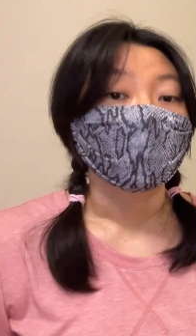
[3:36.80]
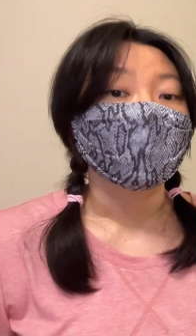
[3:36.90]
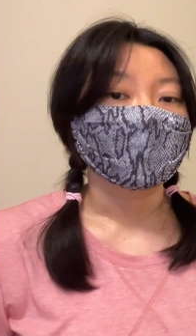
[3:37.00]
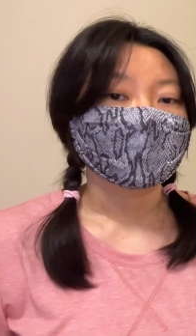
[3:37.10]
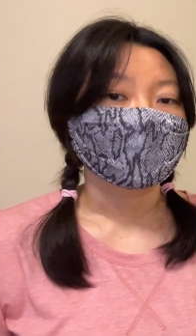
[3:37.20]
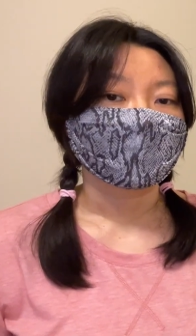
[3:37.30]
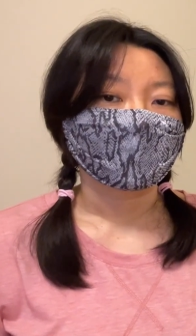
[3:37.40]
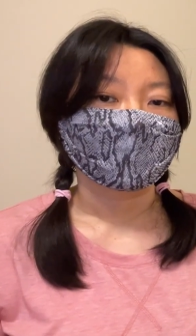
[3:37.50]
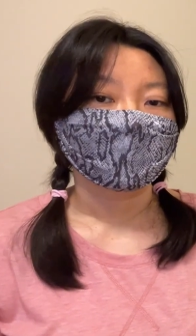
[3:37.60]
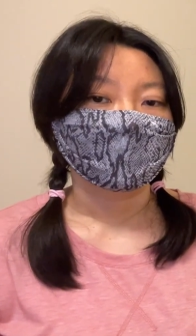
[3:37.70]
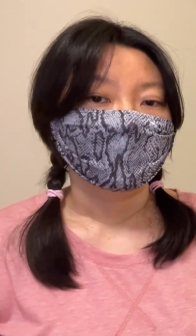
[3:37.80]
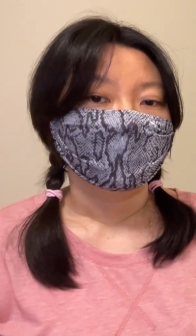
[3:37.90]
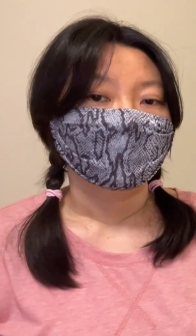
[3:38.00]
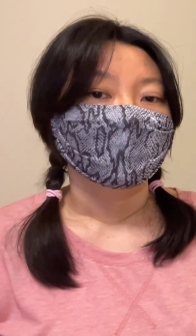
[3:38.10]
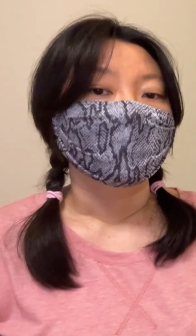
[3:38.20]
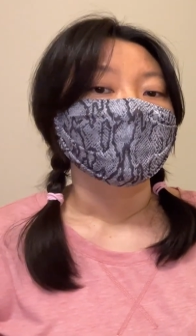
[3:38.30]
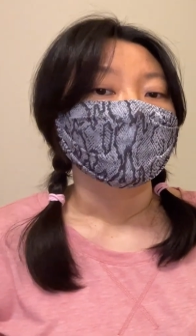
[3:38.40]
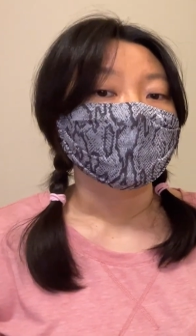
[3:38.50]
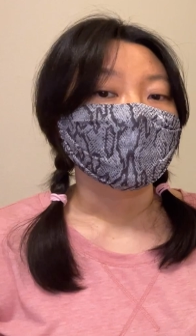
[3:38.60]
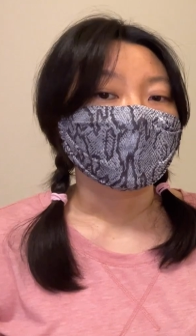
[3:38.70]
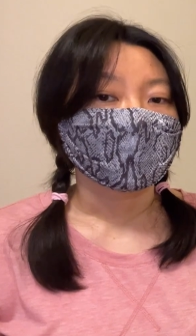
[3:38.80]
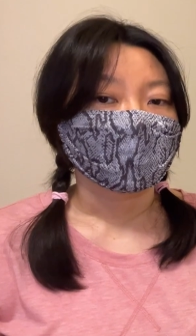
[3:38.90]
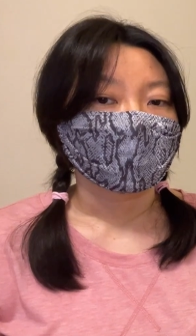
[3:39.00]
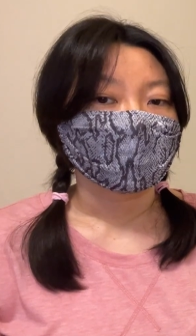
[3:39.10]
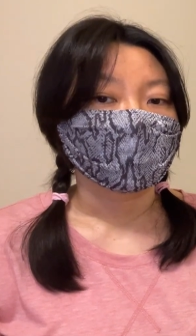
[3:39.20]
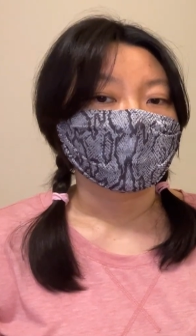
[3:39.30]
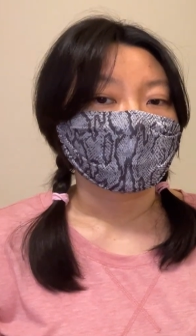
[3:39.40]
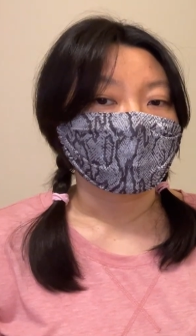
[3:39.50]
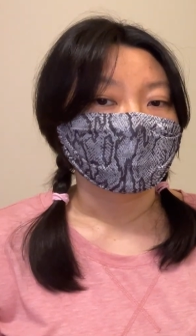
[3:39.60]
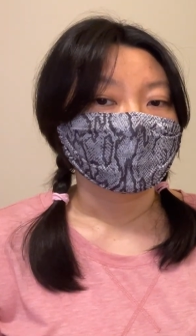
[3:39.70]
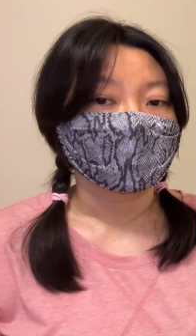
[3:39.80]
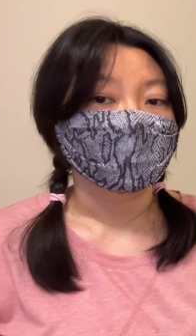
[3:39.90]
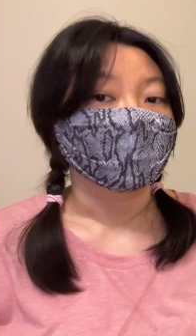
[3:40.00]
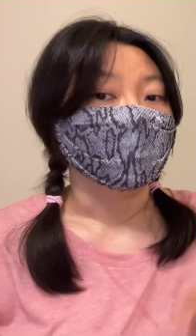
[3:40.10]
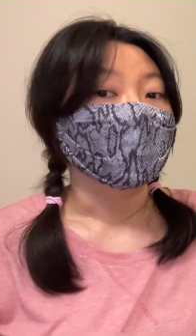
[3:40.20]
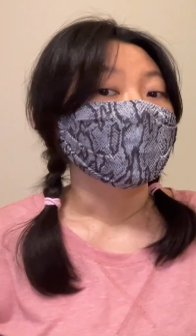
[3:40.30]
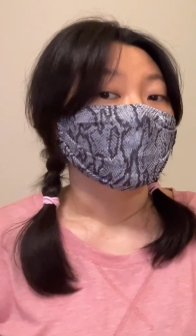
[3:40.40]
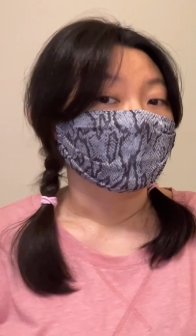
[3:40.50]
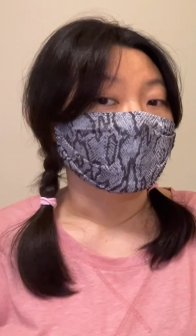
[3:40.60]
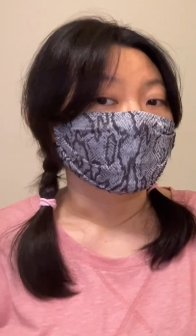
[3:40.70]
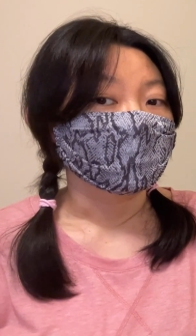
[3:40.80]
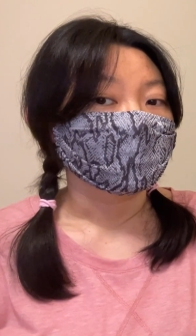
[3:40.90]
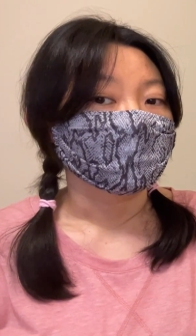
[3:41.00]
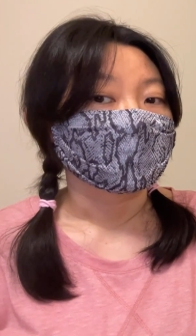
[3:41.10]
Once again, you can change your coins to bills with